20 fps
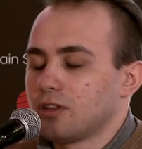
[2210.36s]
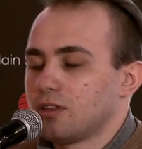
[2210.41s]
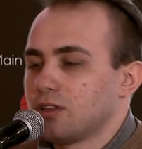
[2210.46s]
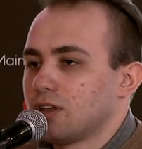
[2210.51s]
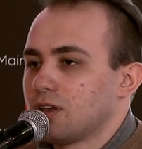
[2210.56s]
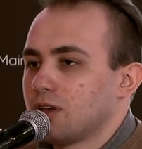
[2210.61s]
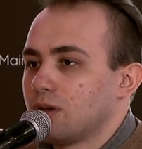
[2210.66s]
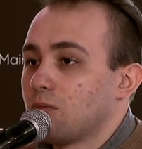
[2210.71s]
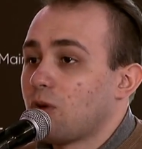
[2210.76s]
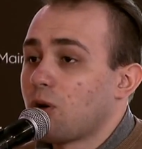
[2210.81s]
in
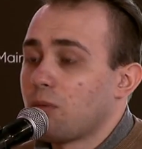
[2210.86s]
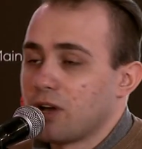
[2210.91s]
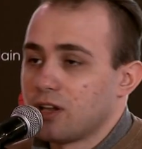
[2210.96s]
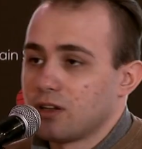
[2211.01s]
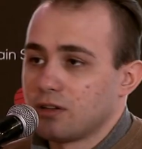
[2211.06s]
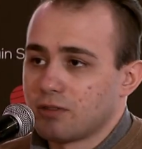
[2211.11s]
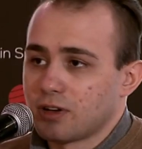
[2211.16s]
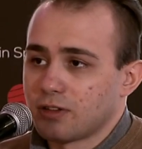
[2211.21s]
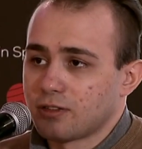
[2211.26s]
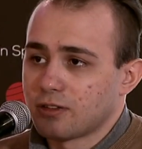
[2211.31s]
the mobile
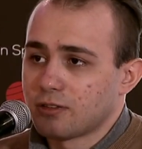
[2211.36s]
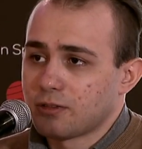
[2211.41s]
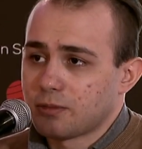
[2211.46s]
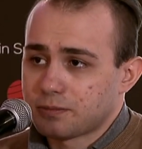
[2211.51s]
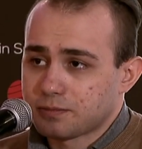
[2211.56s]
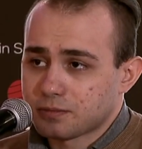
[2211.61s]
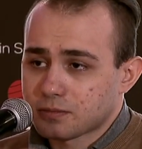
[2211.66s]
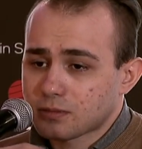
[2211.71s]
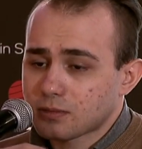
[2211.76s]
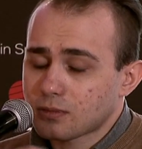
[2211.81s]
devices,
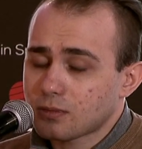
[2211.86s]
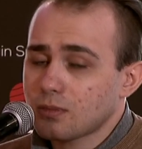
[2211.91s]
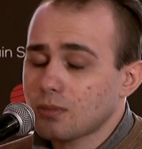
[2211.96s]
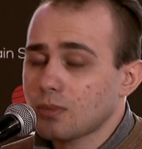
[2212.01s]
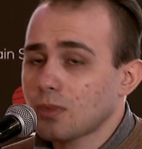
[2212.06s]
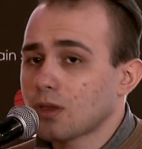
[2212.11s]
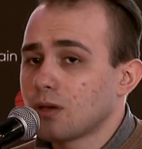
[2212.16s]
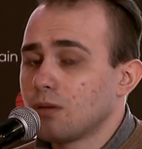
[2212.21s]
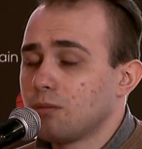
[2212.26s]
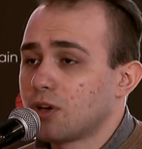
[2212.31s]

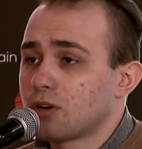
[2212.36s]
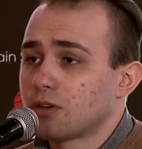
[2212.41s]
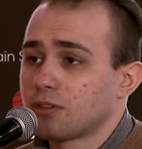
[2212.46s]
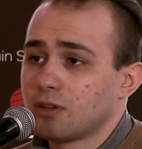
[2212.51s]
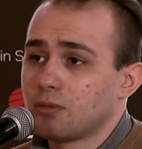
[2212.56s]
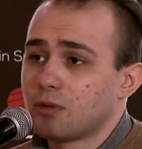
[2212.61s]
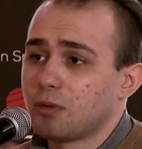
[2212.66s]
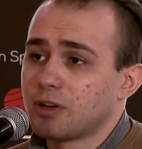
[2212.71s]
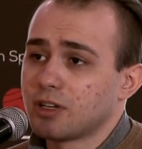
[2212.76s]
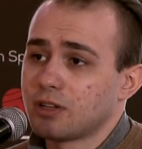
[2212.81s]
because
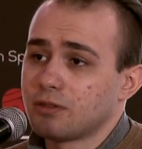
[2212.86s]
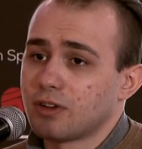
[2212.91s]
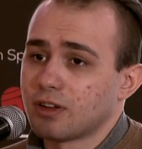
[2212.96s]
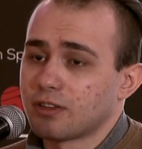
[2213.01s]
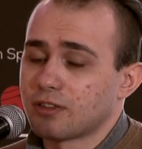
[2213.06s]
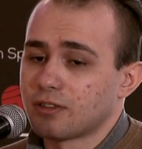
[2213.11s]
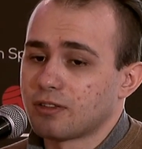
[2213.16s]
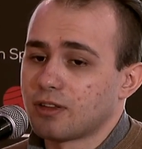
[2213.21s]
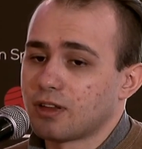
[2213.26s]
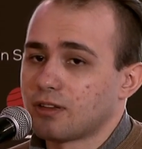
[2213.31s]
the mobile
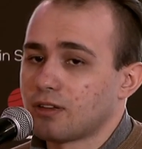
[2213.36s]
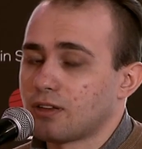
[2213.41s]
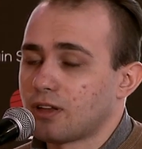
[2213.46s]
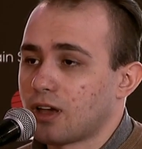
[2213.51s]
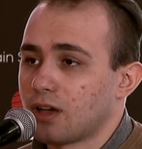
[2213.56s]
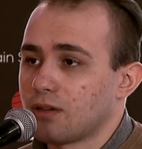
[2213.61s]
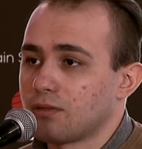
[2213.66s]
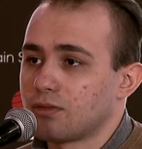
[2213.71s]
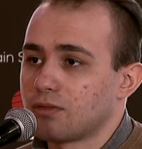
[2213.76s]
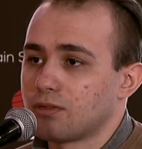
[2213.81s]
devices doesn't
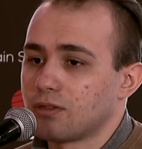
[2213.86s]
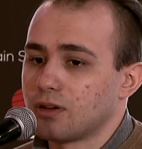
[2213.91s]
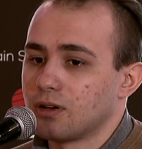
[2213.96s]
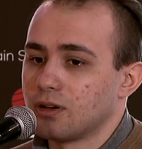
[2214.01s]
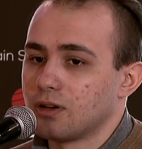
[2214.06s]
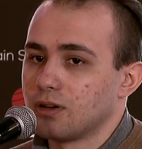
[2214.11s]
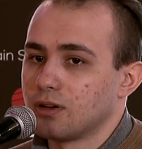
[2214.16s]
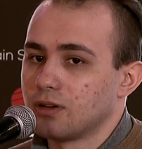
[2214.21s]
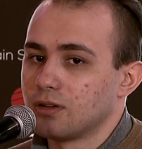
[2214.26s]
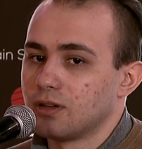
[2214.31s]
have
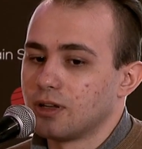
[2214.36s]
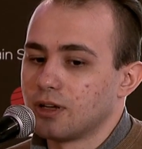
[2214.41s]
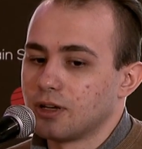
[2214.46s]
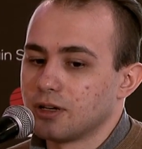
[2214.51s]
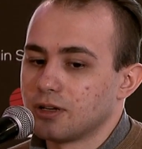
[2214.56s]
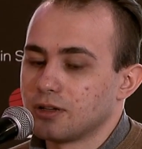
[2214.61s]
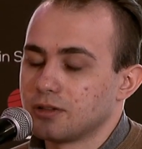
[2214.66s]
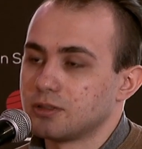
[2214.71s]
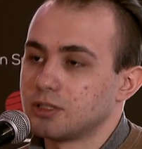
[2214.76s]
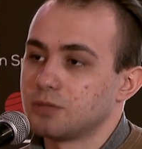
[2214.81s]

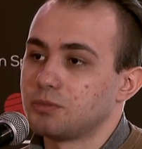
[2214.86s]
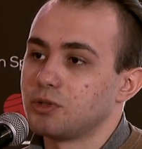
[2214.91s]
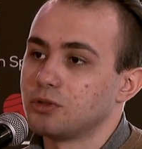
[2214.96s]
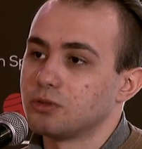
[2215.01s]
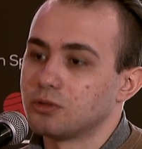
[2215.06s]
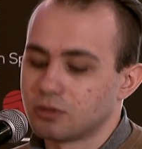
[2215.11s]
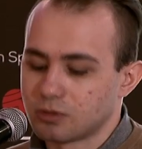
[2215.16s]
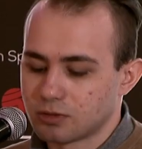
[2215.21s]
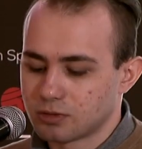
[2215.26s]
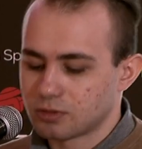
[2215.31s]
the
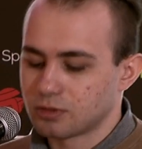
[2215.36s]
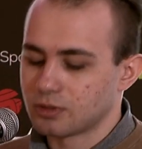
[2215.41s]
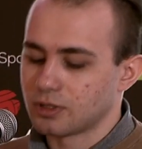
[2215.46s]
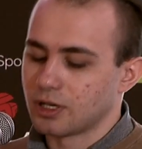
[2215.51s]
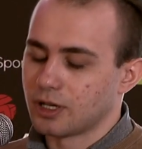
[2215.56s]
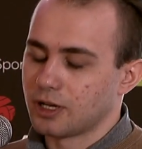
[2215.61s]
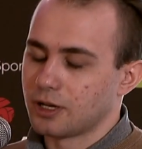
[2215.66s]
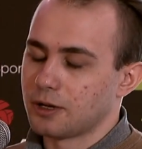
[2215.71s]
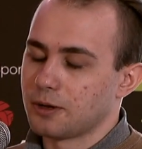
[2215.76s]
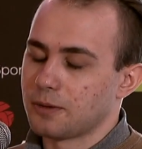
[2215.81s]
GPU
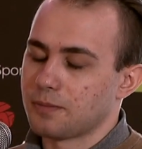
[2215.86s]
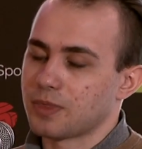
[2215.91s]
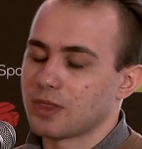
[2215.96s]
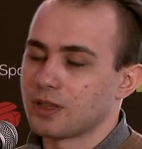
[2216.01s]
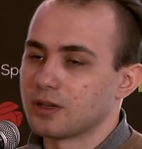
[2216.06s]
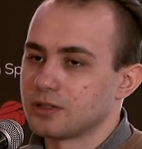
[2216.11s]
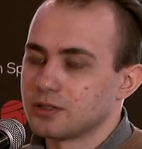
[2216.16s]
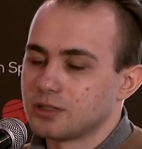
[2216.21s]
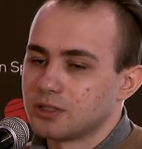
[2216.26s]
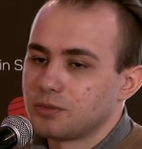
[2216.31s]

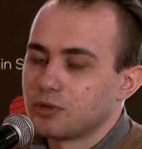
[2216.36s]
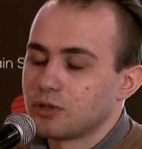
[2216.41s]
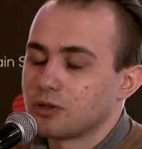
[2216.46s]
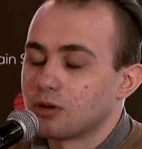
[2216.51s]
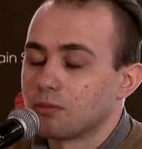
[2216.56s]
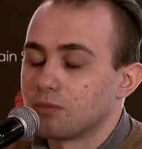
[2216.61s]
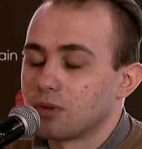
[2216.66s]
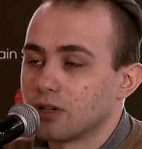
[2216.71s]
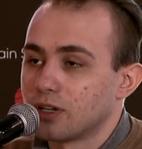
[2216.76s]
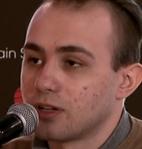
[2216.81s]

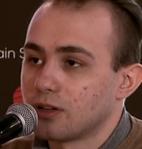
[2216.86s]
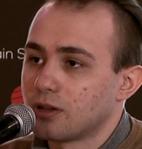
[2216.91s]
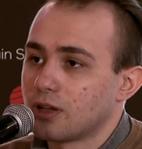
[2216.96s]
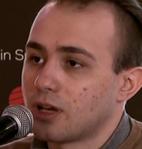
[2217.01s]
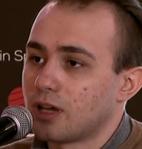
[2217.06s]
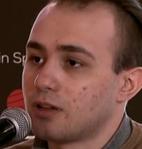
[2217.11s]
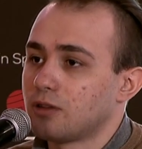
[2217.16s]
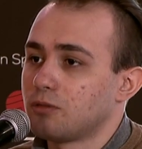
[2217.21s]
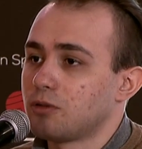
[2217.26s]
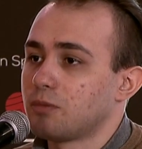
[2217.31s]
component,
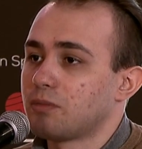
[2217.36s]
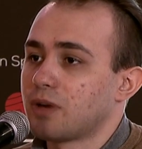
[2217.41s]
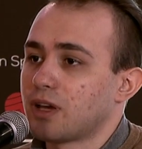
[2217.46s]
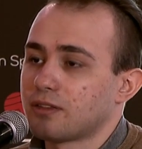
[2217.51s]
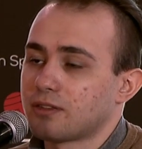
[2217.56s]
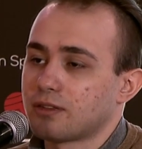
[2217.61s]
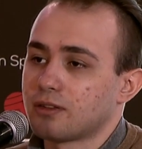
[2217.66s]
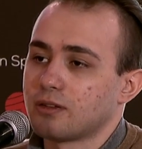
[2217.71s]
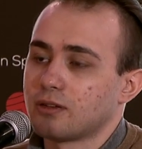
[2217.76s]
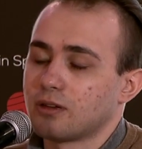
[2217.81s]
and we
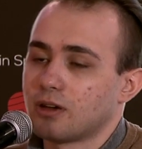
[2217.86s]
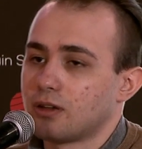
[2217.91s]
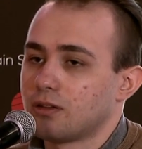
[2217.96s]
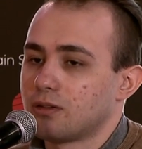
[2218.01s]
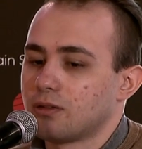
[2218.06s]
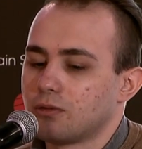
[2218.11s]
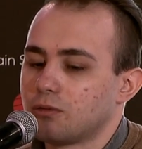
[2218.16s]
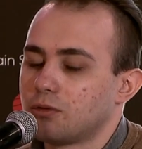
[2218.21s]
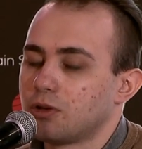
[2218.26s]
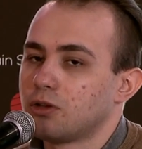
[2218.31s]

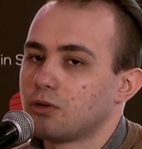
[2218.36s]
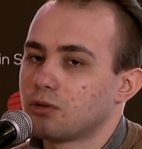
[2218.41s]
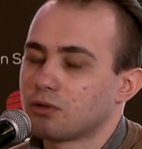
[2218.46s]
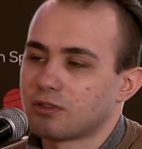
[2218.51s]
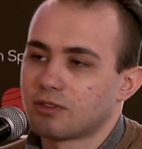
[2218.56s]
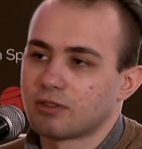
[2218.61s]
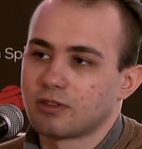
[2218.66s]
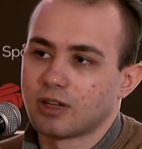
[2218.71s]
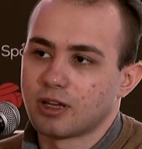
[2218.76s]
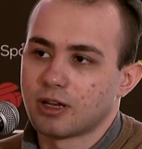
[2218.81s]

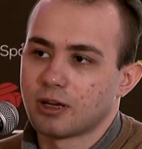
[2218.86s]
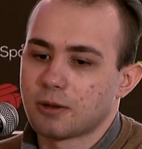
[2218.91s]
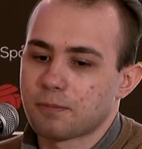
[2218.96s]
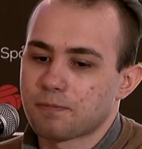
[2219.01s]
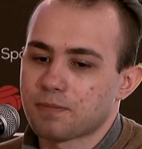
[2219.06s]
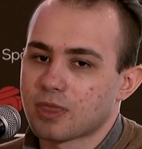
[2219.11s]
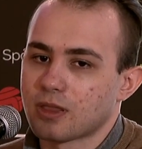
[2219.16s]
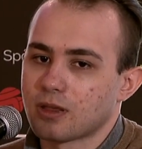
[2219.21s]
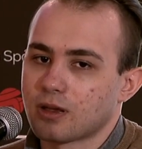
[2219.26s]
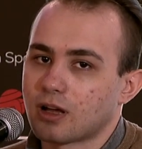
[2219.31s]
use
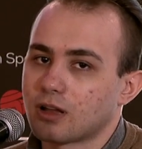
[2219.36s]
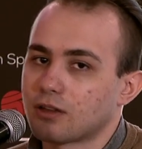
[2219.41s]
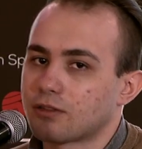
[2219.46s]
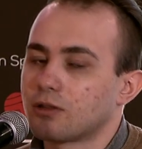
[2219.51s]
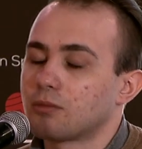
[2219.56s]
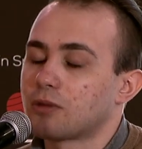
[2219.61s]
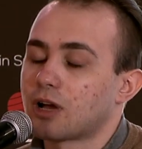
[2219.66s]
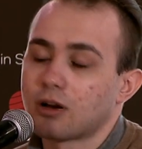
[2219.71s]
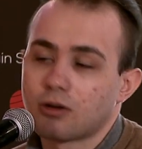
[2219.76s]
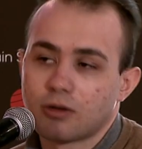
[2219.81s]

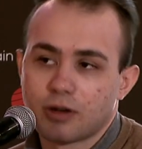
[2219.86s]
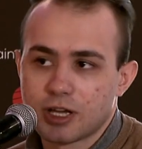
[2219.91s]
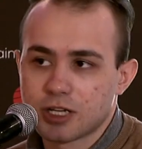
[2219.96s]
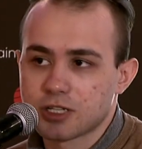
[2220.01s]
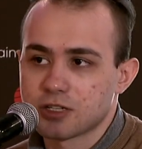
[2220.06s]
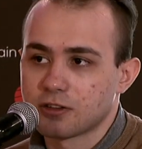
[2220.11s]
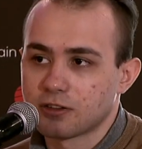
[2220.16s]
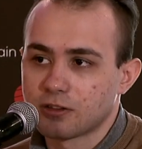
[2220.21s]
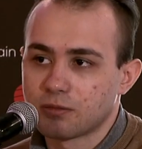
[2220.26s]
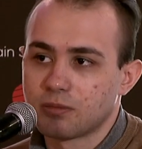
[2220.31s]
some
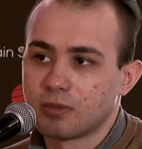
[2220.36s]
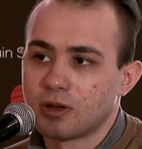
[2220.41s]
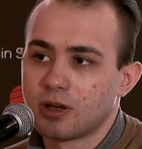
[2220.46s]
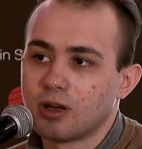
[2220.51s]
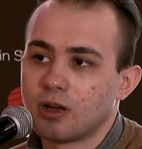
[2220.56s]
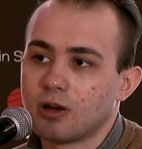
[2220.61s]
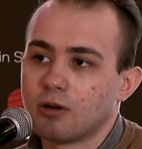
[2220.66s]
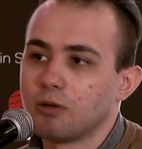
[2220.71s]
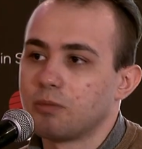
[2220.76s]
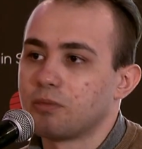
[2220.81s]
calculations
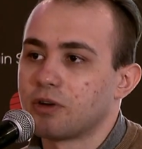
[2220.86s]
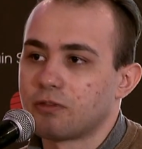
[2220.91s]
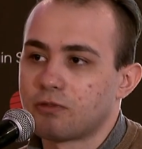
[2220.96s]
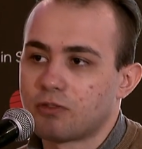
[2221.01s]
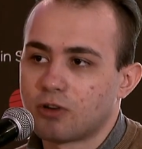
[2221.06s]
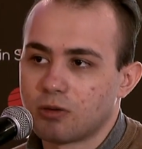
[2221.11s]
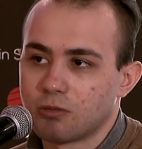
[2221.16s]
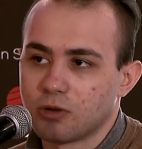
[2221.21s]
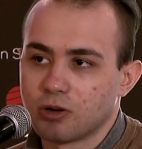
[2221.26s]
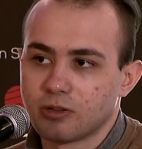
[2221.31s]
we
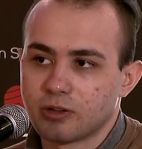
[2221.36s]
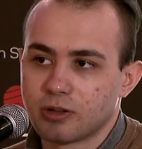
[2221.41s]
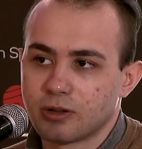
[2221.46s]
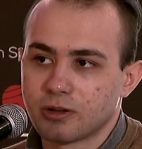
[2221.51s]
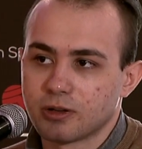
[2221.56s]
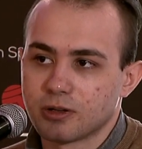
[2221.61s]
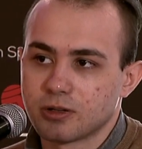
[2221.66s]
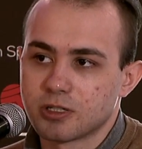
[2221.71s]
perform on the